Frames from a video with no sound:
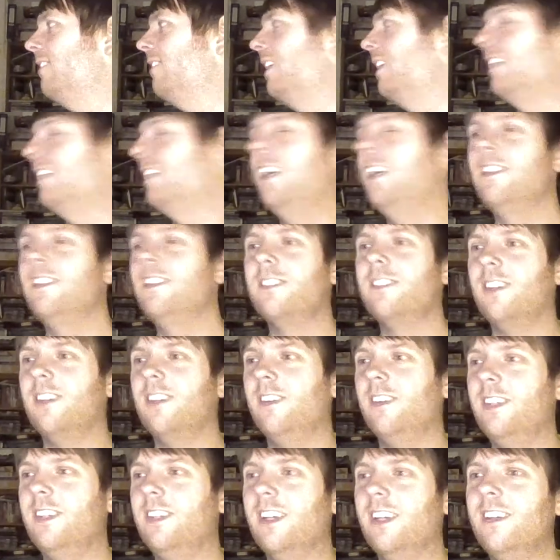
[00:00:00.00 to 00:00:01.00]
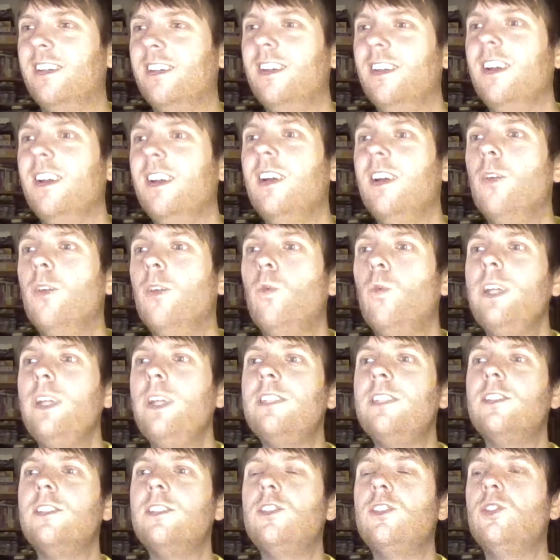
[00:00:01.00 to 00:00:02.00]
I guess so, yeah.
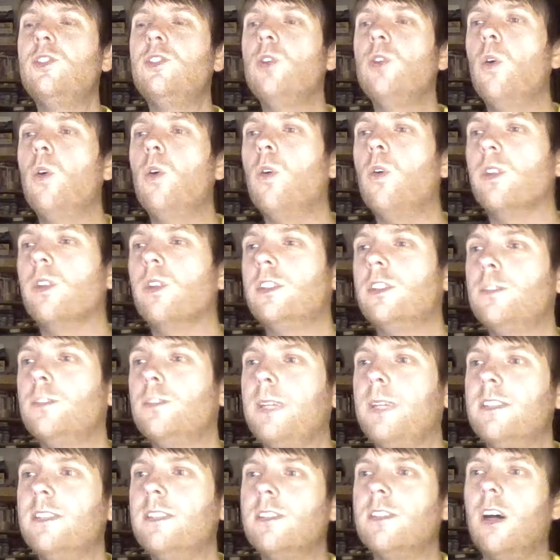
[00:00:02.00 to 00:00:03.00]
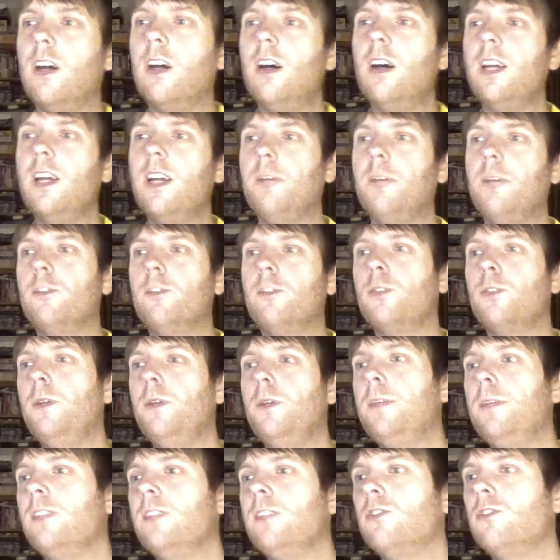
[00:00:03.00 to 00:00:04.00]
Which George spent time
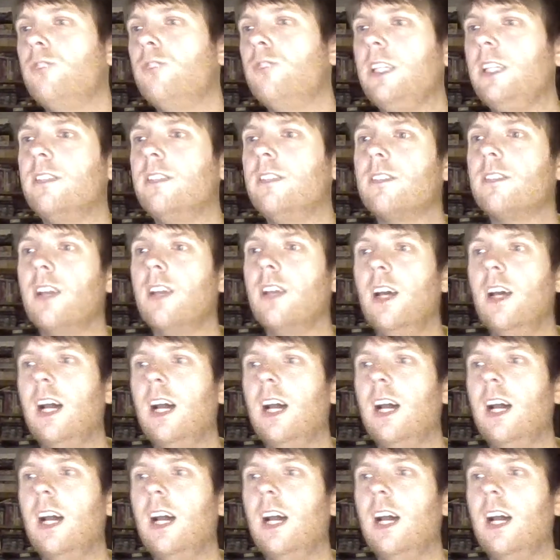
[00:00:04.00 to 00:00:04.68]
sweeping streets